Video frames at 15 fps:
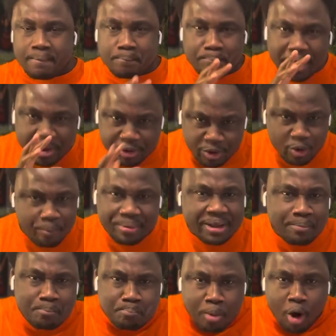But you
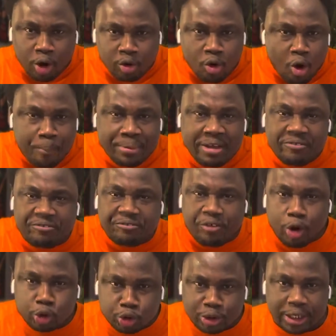being born or being
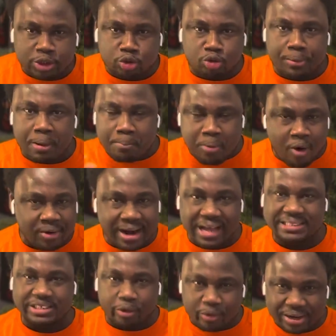fortunate to be born
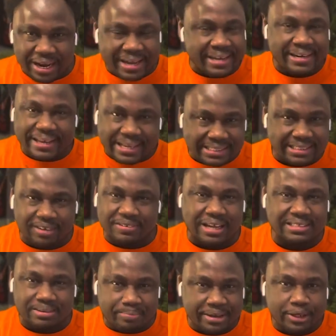as a winner in Asa
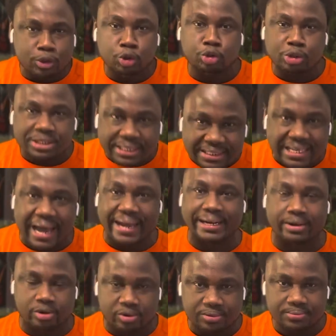doesn't mean you should sit
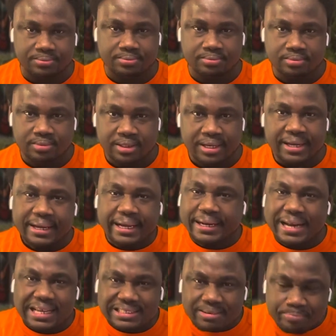idle. It
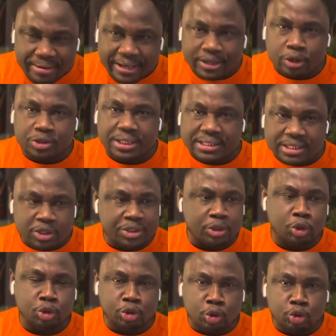doesn't mean you should,
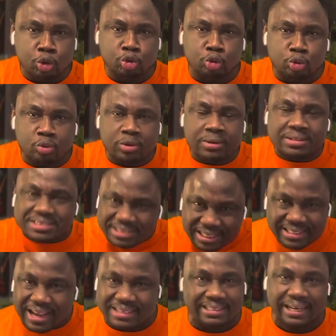you, you should sit
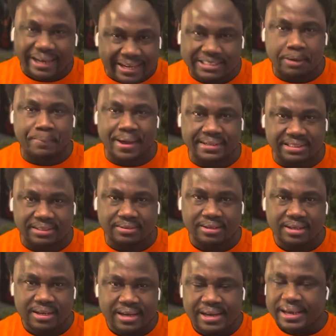as a lazy person.
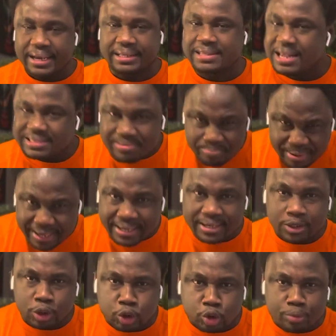It doesn't mean
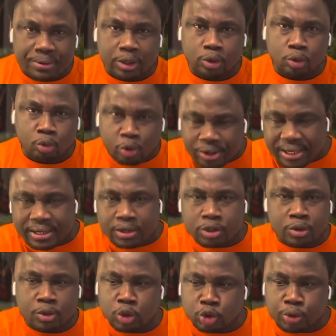you should be looking,
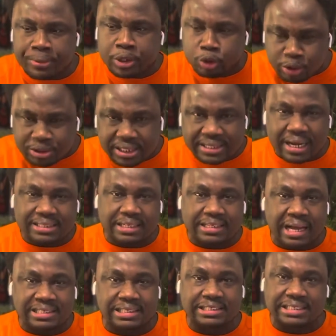you, you should be using that as,
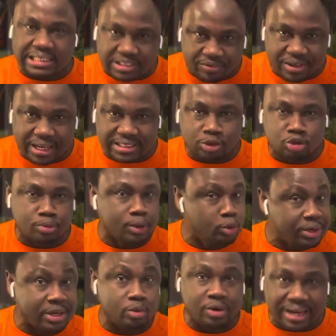as a justification to be
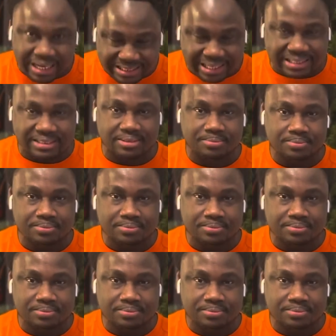looking reluctant.